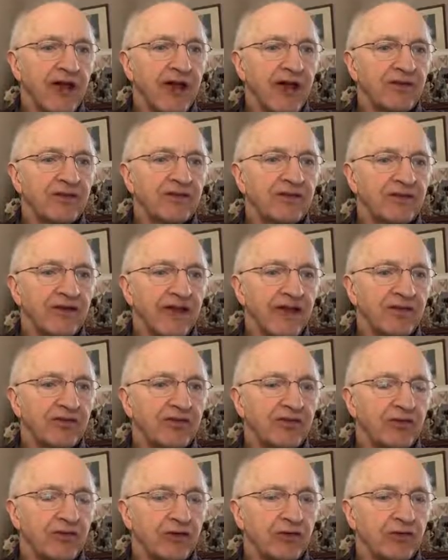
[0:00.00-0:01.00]

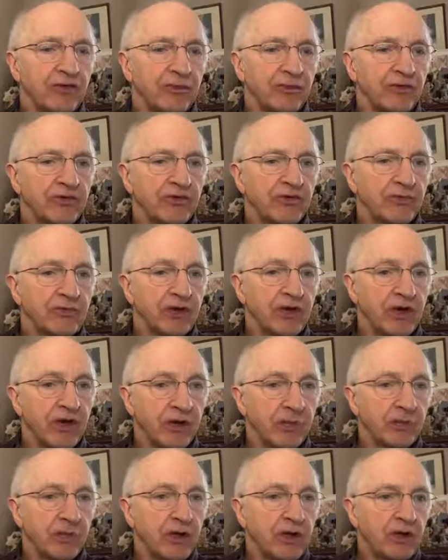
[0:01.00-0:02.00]
as recruitment has
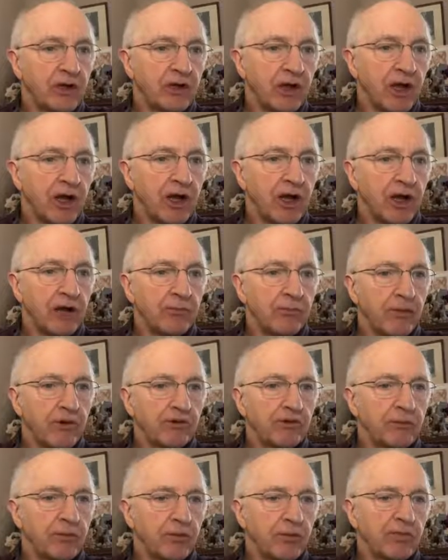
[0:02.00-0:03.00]
become
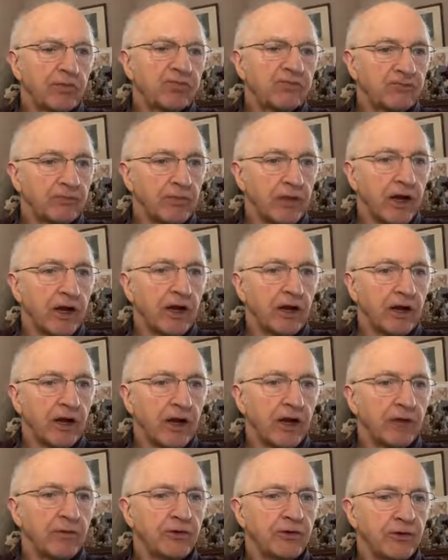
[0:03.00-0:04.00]
much more,
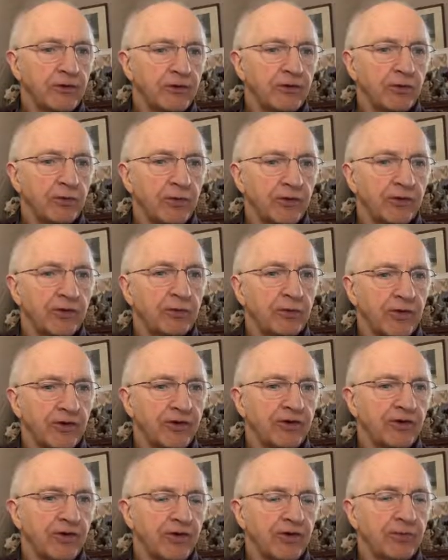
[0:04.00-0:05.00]
I use the word
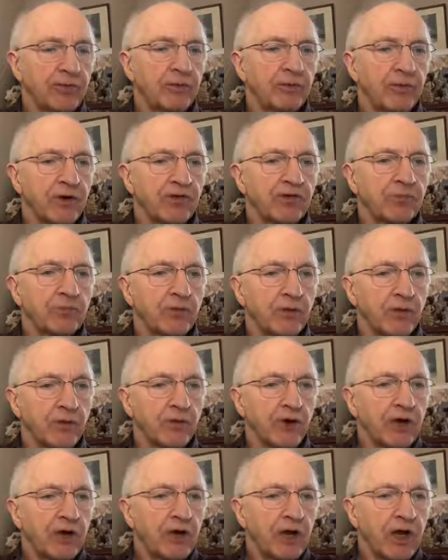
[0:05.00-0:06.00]
commoditized, but much
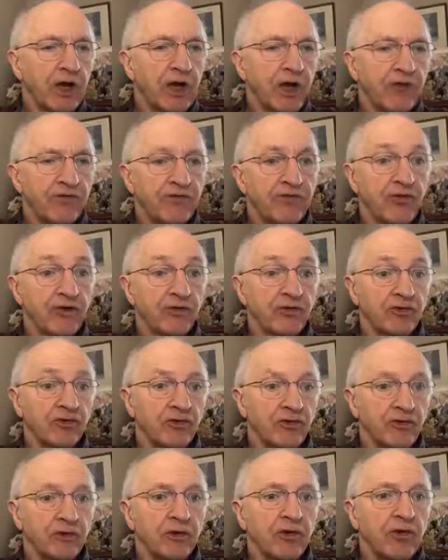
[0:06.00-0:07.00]
more
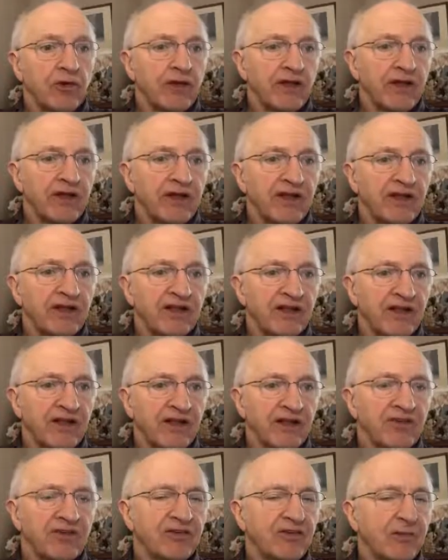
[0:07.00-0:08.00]
functional,
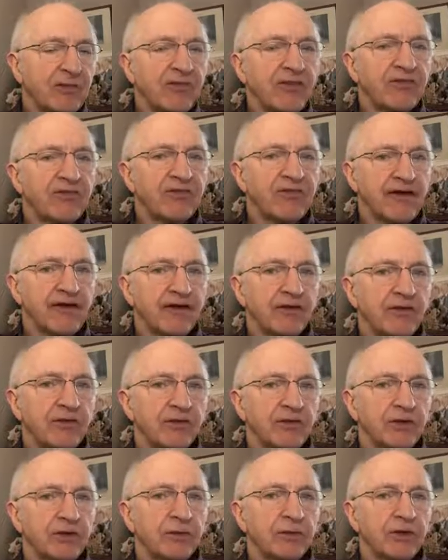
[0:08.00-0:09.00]
then some of the value
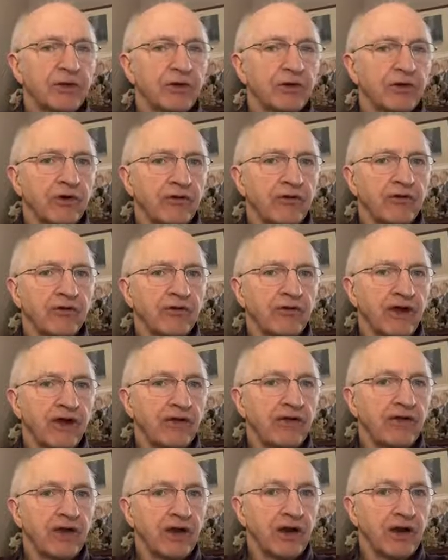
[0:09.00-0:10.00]
that we can offer
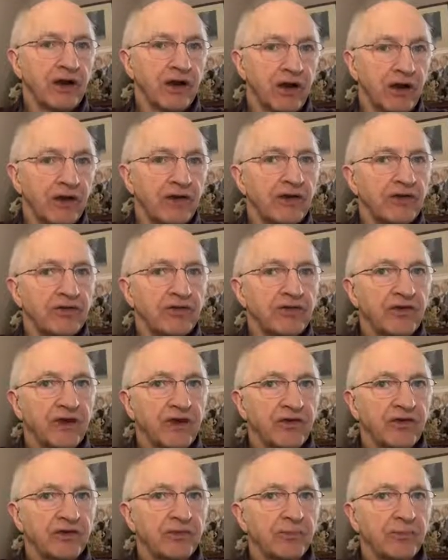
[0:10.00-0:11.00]
down that line
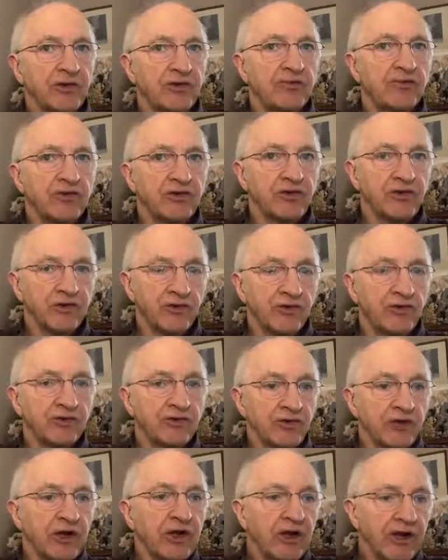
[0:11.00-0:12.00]
has been
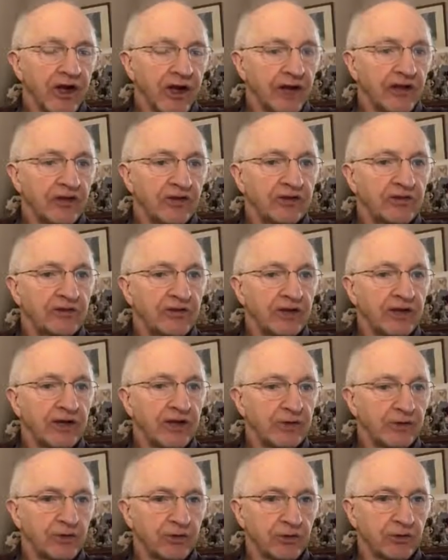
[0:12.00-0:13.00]
reduced, and it's really
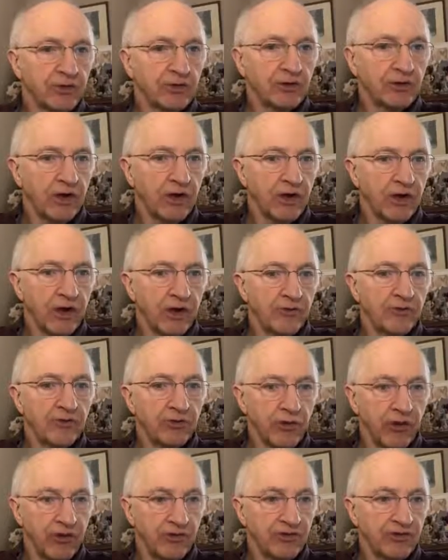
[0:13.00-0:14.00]
up
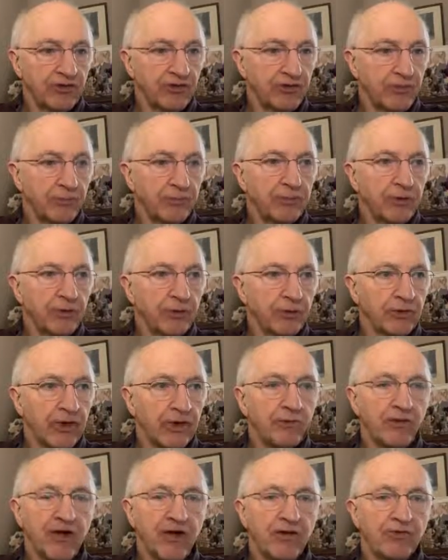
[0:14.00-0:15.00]
to us to build
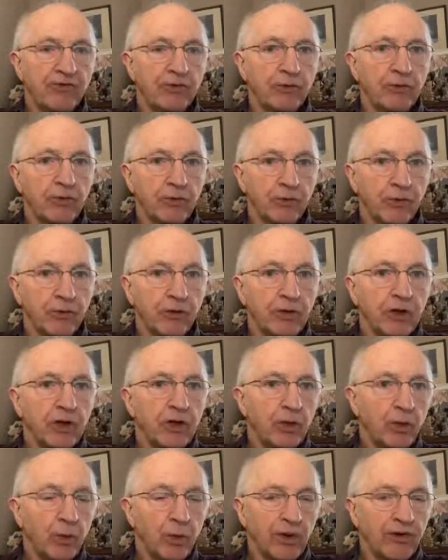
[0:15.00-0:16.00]
up that rapport
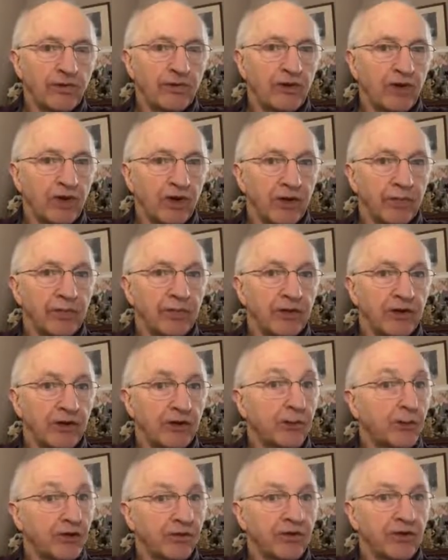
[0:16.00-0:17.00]
with the company,
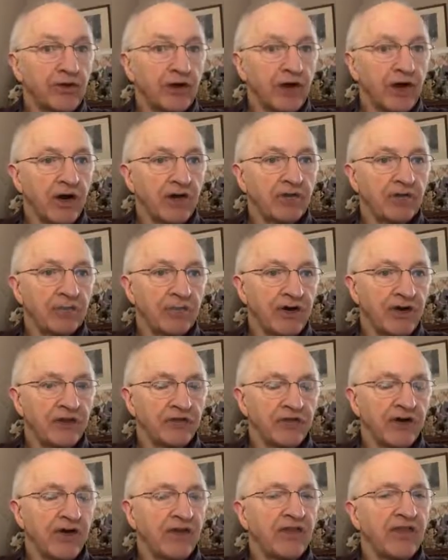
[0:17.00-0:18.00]
with the hiring
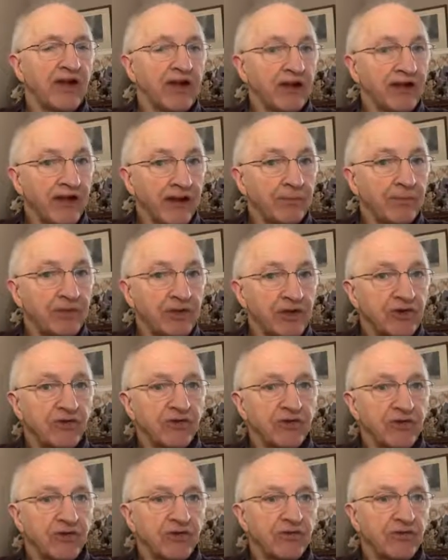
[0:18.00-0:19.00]
manager, and that can be
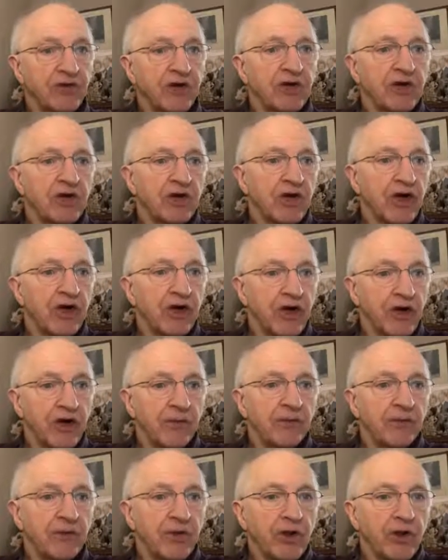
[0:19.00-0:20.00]
achieved.
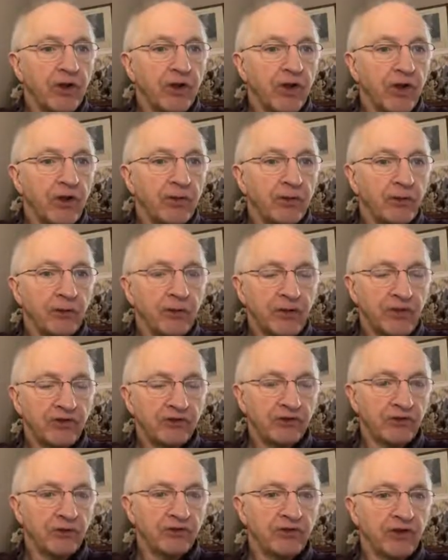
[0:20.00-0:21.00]
But
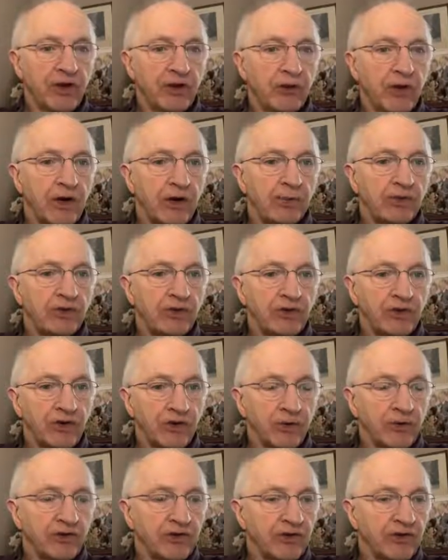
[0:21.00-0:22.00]
it's also up to
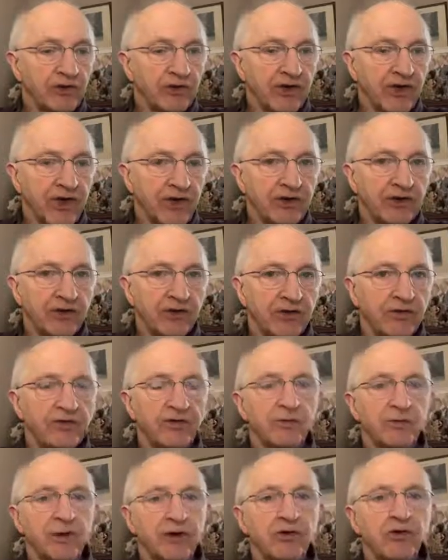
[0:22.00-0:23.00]
you as a candidate
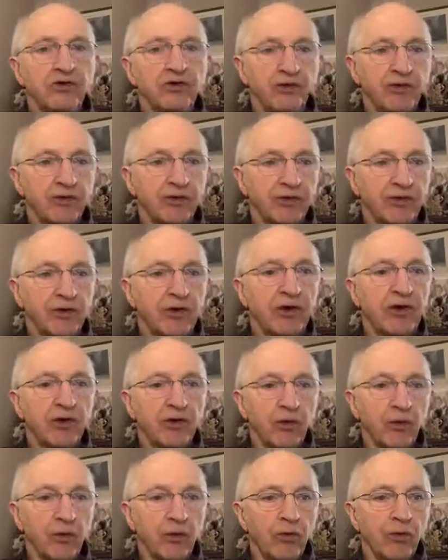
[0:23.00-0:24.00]
to make sure that
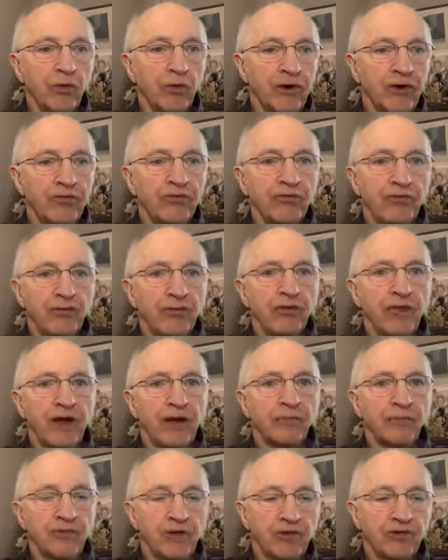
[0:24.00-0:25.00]
all the way through
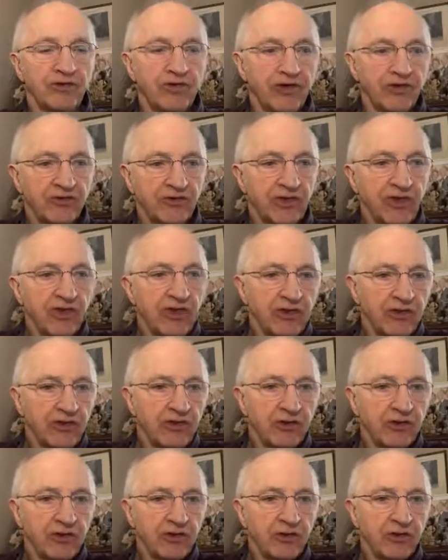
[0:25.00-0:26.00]
that process
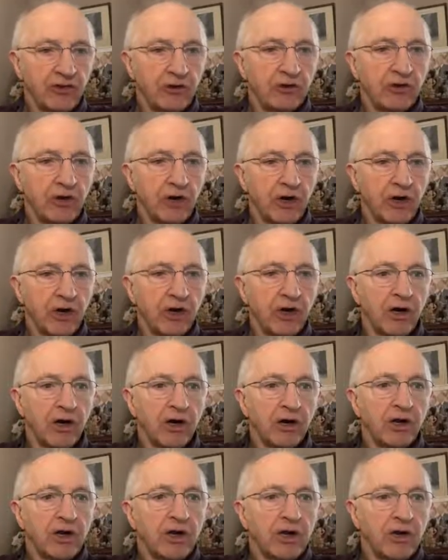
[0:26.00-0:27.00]
that you
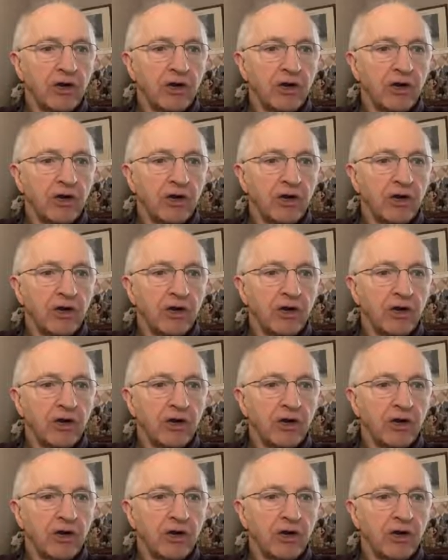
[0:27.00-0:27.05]
are